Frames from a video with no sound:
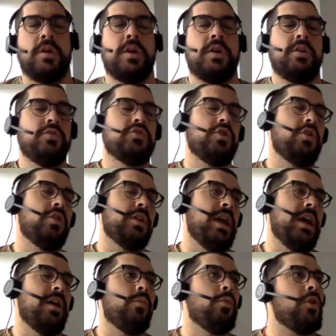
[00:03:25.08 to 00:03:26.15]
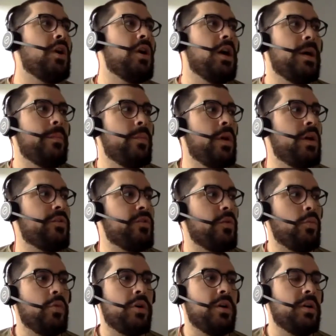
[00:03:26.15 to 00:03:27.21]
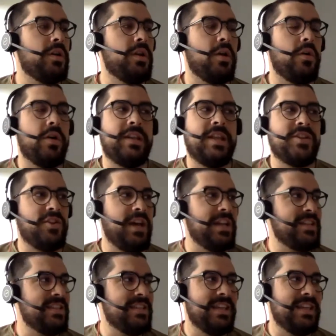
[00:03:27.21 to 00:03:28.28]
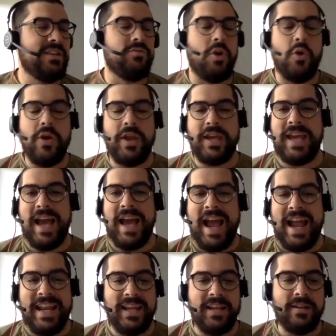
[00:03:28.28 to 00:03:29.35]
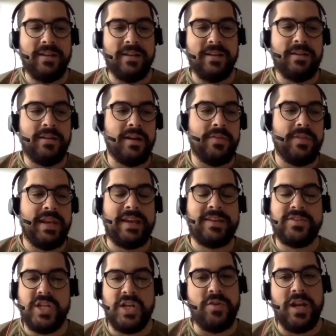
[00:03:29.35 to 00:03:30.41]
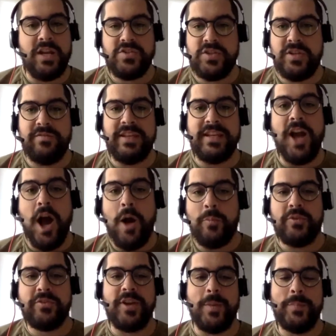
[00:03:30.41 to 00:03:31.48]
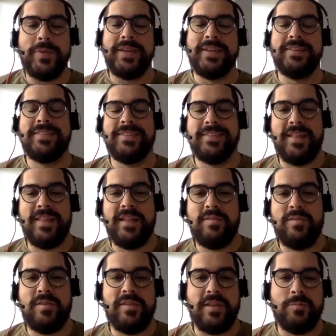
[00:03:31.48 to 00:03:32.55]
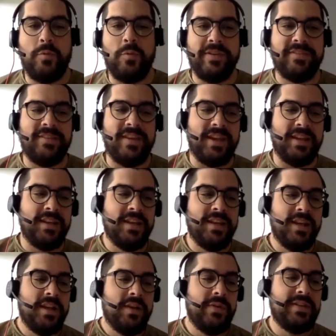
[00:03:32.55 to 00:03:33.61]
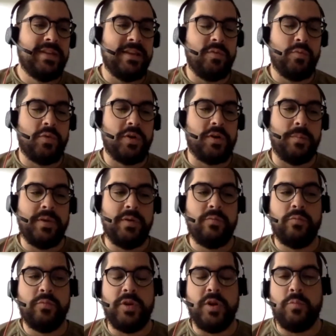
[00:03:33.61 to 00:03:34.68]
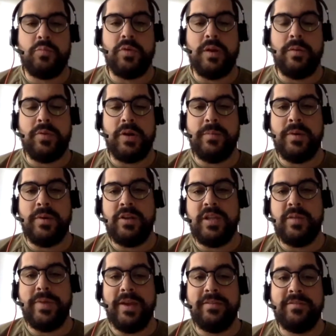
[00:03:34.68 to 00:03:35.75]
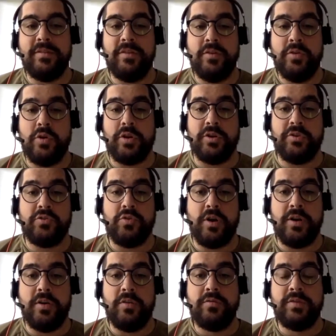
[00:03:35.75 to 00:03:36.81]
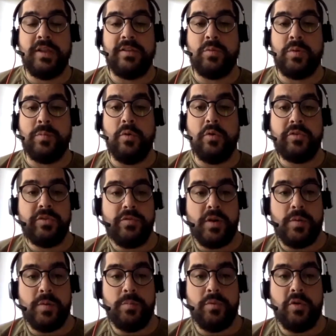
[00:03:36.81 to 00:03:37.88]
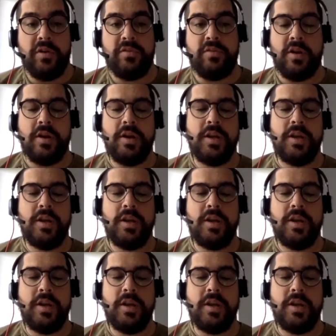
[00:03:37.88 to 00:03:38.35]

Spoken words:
Sure. Yeah, we're a digital agency growing, guiding the next generation of e-commerce companies. That's what we say, and we tend to work. I mean, primarily based in New York and Toronto. That's where most of our employees are.